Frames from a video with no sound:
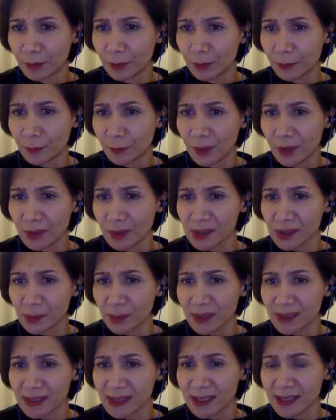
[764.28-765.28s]

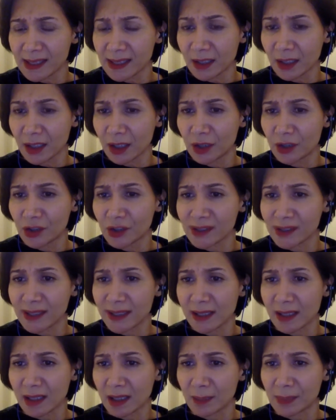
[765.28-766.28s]
Francois says, I coach
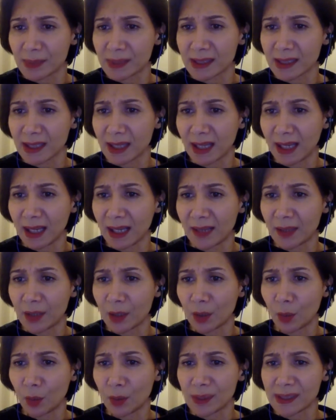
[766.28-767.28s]
setups and they
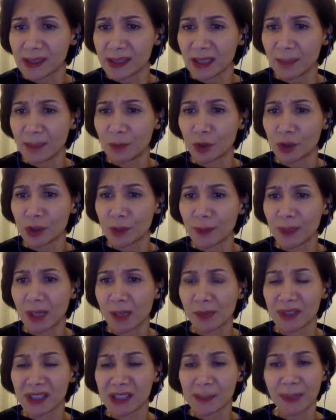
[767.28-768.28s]
always seem not to be able
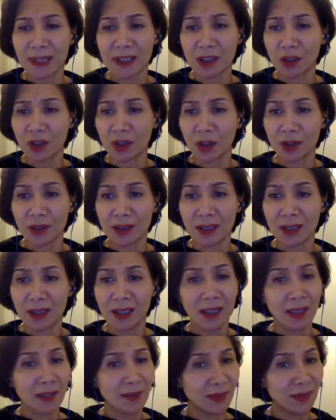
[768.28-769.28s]
to spend a lot.
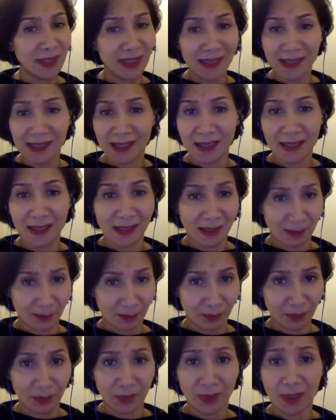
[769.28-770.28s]

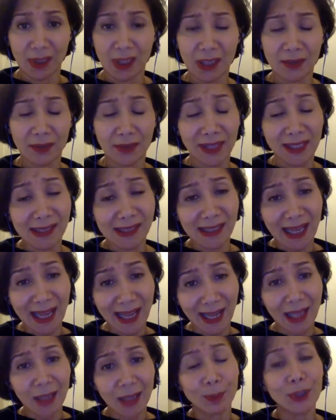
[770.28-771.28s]
This
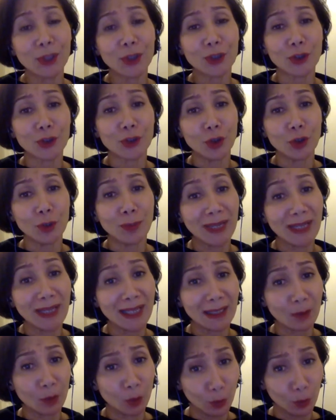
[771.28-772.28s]
can be true, but it
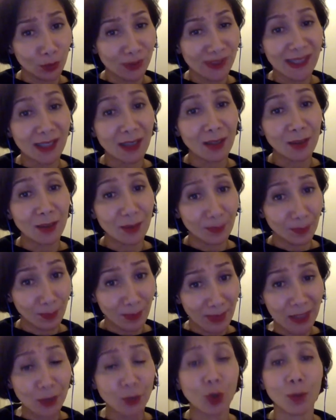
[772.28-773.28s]
also
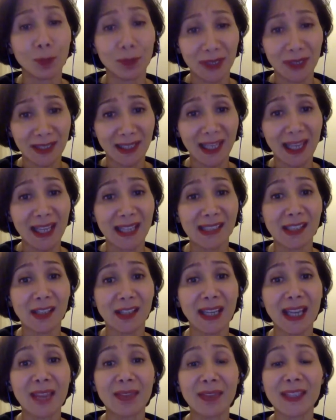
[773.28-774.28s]
may not be the case.
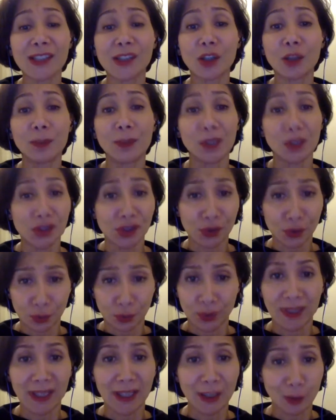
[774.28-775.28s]
Again, this could be a
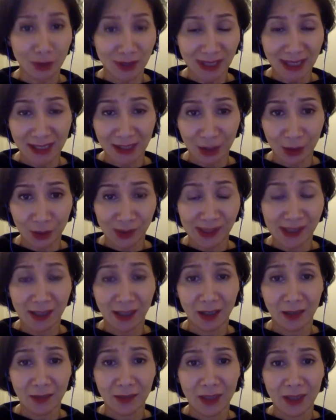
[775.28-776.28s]
story that you're telling
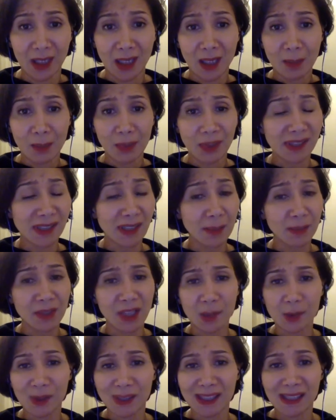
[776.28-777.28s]
yourself, because
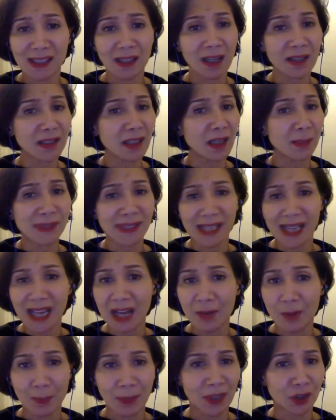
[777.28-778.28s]
sometimes with startups, they have
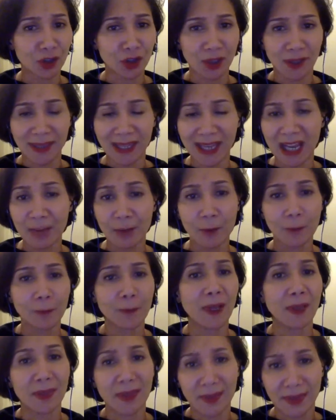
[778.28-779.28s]
a budget, they have a
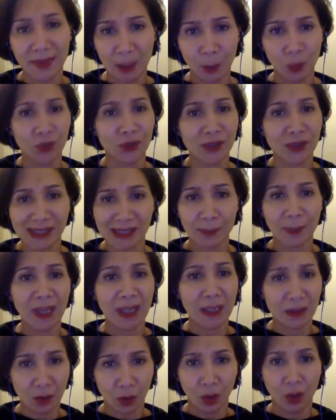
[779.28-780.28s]
fund that they want to
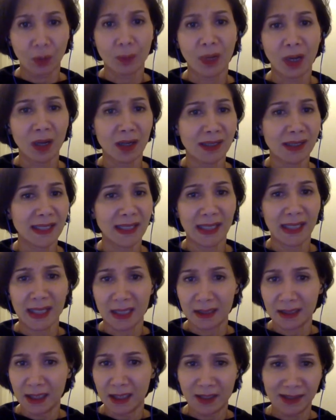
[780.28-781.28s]
spend on marketing
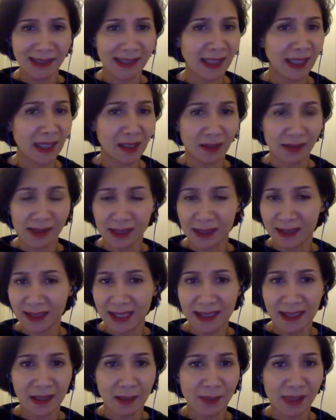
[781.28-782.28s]
and, sales and
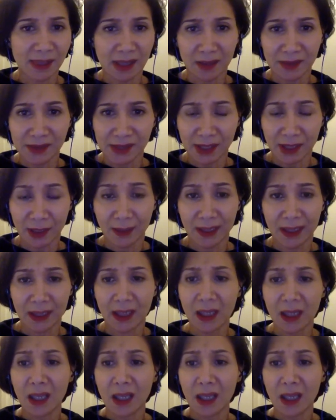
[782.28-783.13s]
getting themselves going.